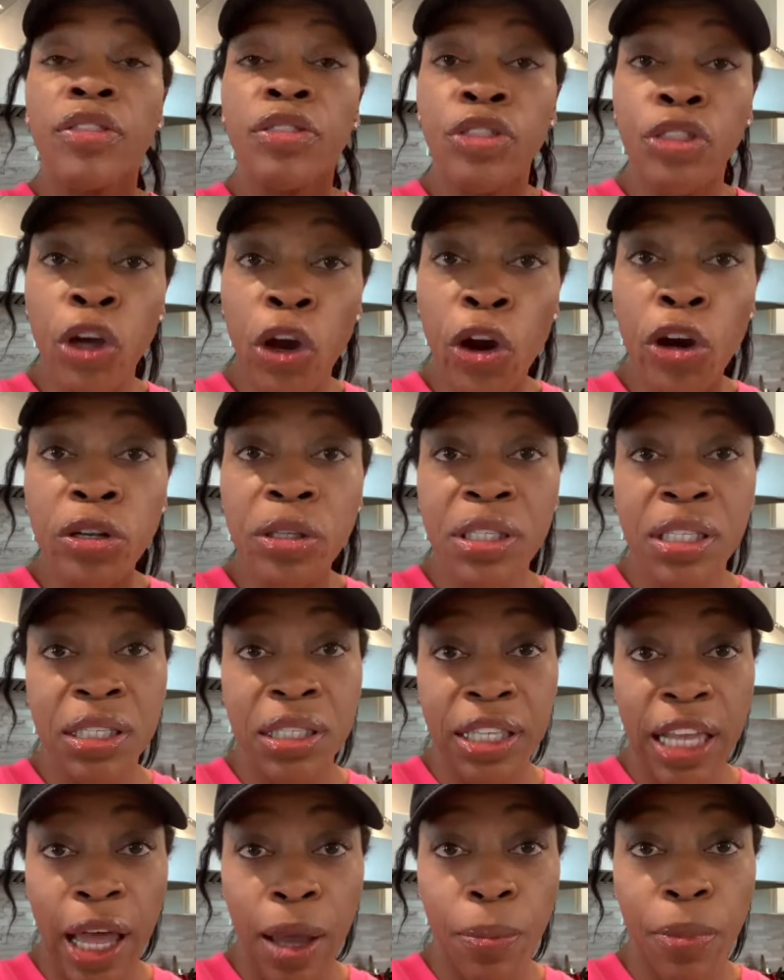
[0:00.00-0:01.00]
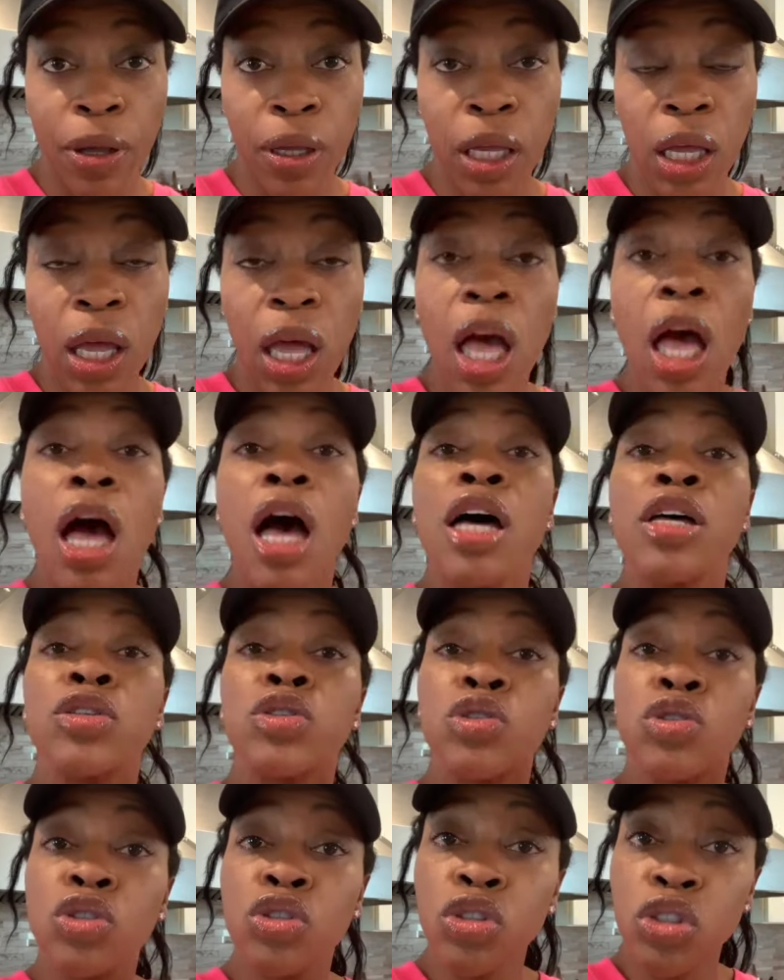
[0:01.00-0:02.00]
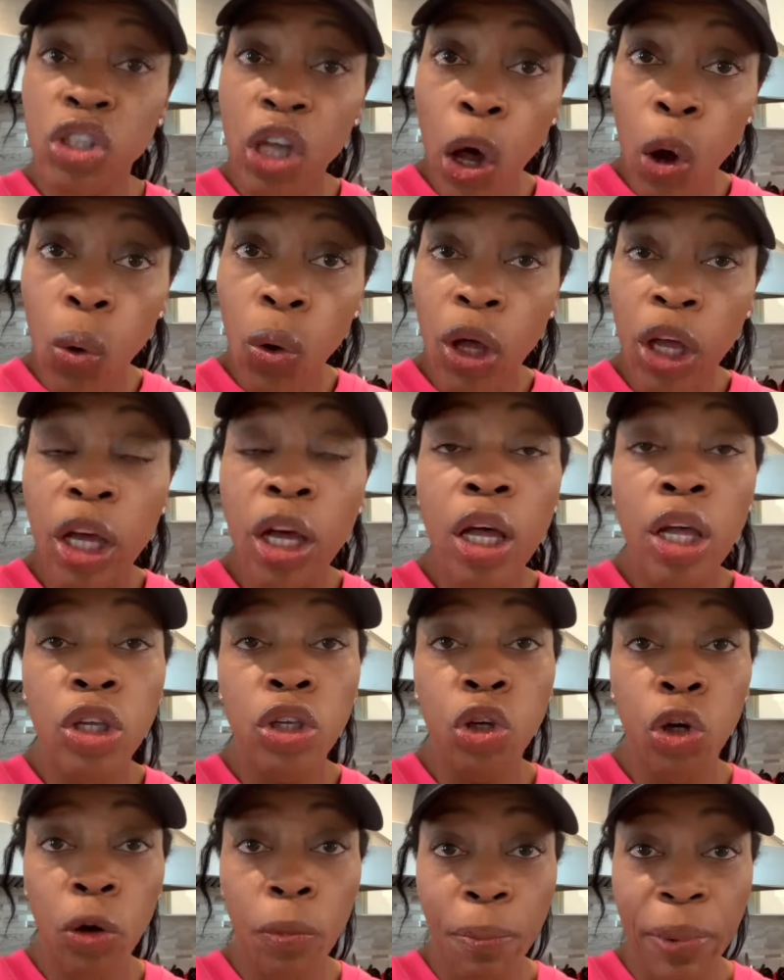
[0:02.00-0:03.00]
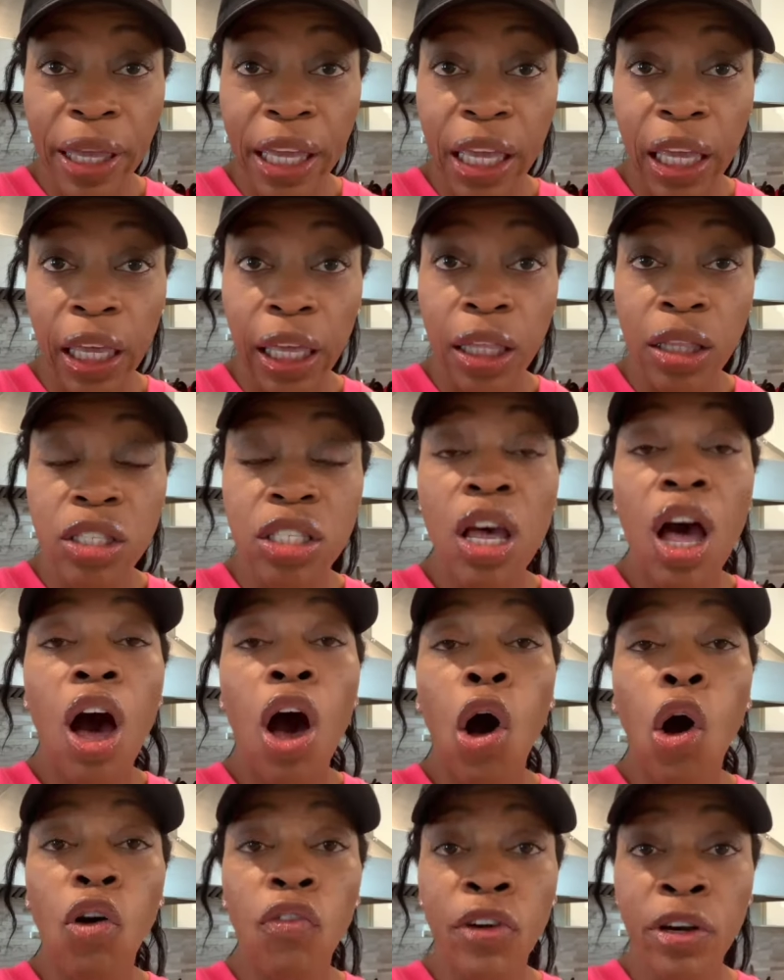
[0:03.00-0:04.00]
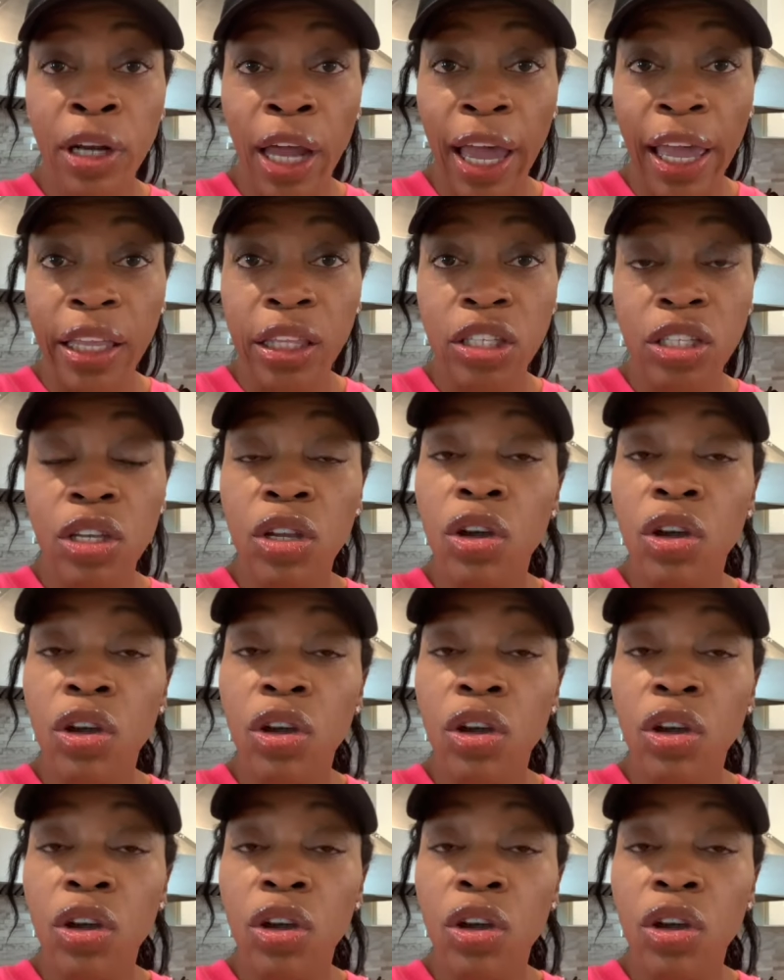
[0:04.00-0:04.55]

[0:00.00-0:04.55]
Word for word: Third step, soak your beans overnight.